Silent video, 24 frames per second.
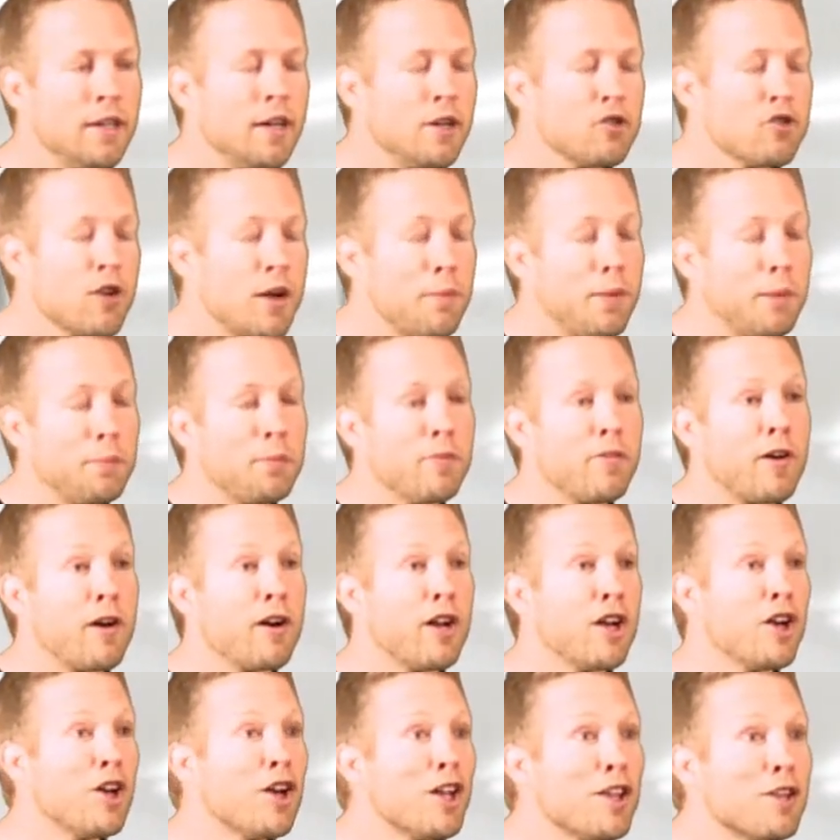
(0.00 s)
I train people
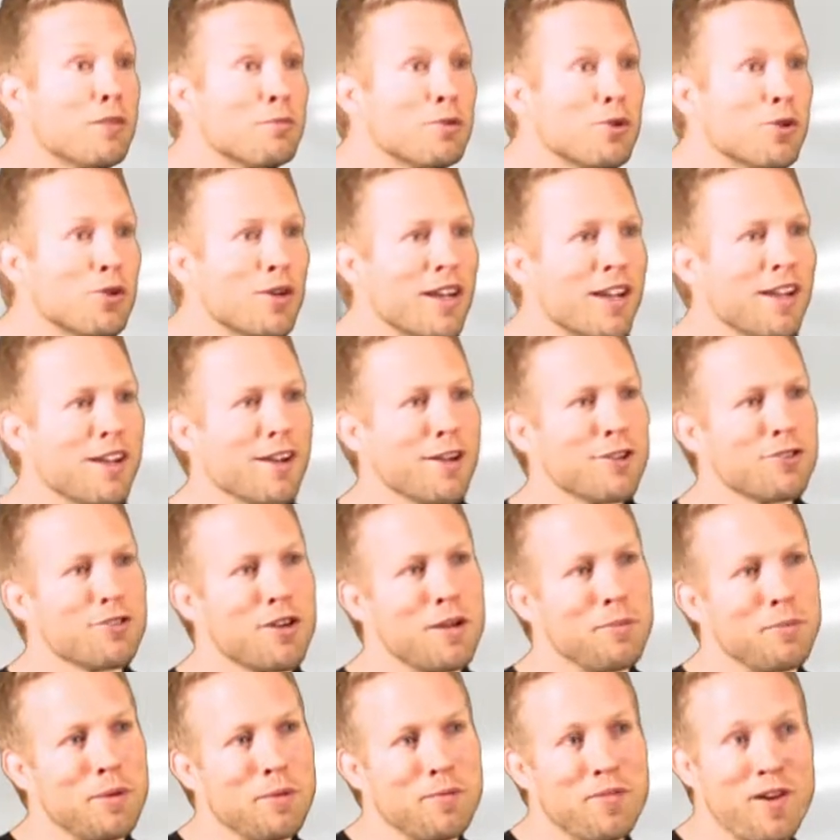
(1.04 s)
very early in the morning, and I
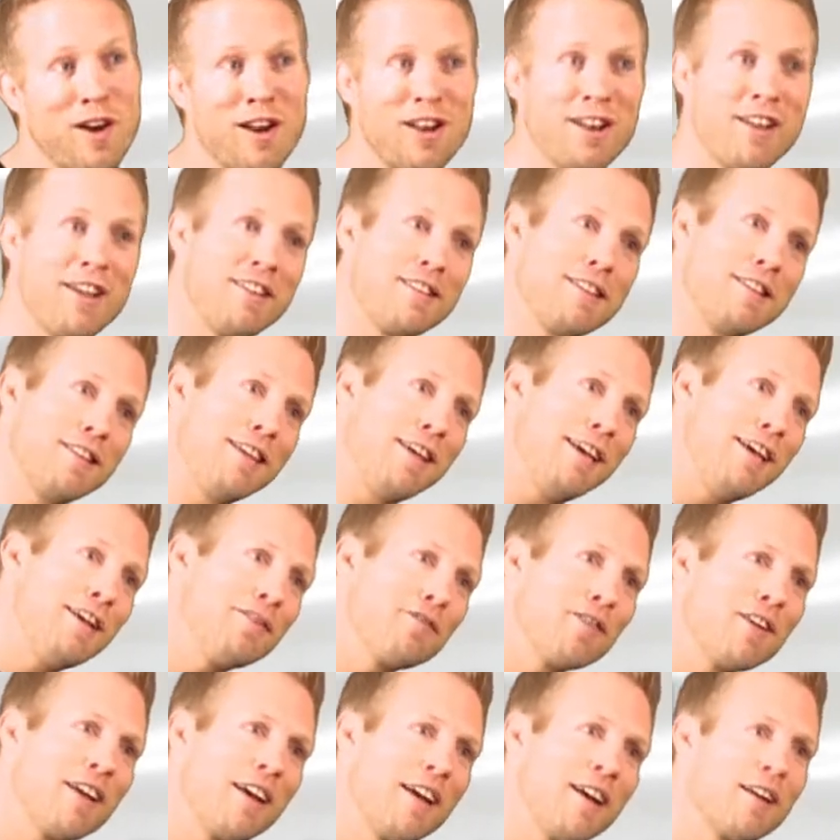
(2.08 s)
train people very late in the
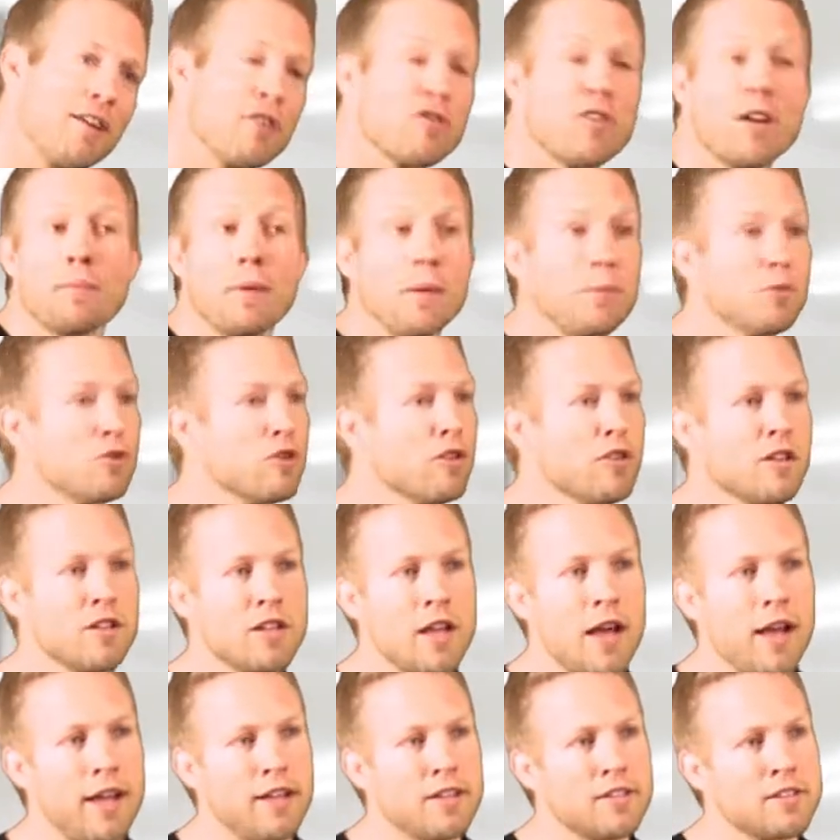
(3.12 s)
evening, and I train people during the day.